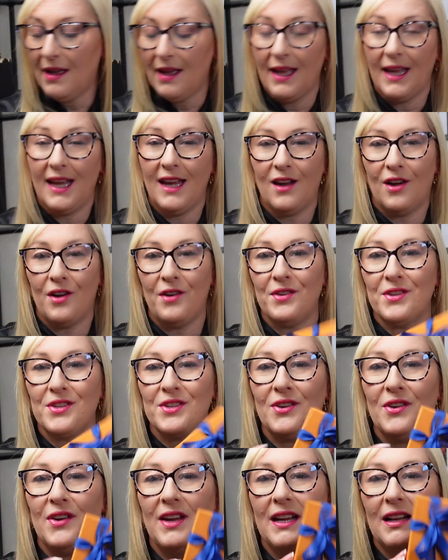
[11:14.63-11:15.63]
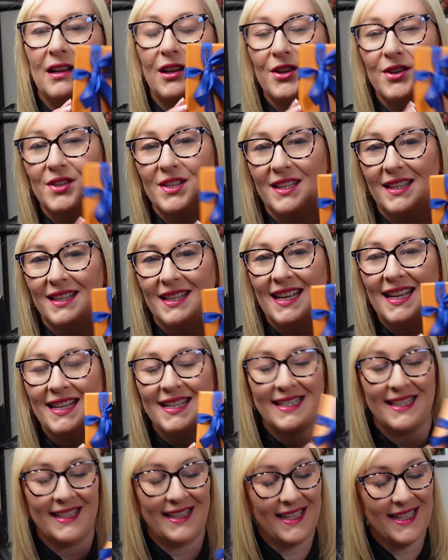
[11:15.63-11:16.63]
he also included
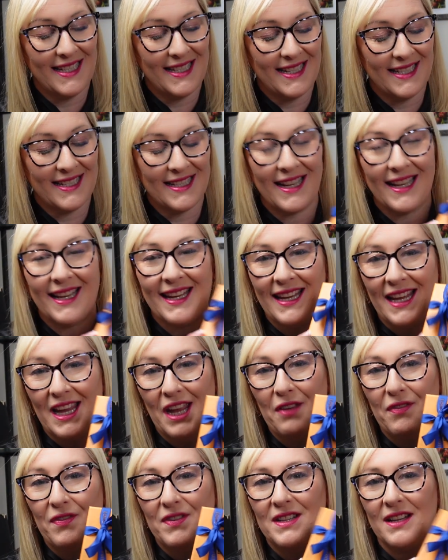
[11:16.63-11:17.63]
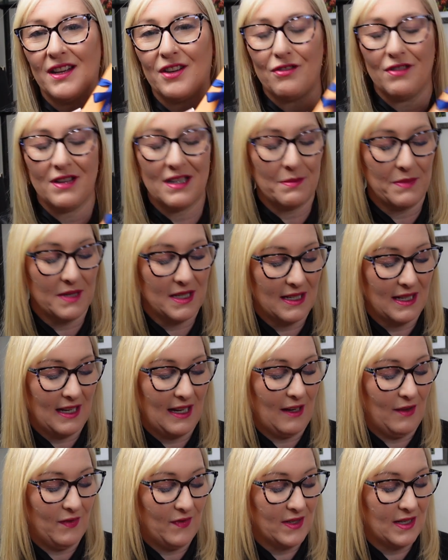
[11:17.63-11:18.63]
this, and this is a gift, a Christmas
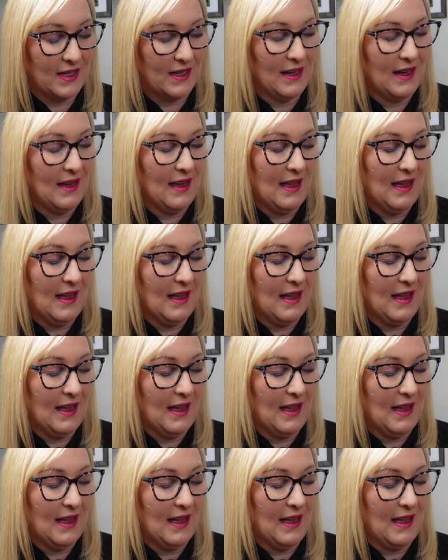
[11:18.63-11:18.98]
gift.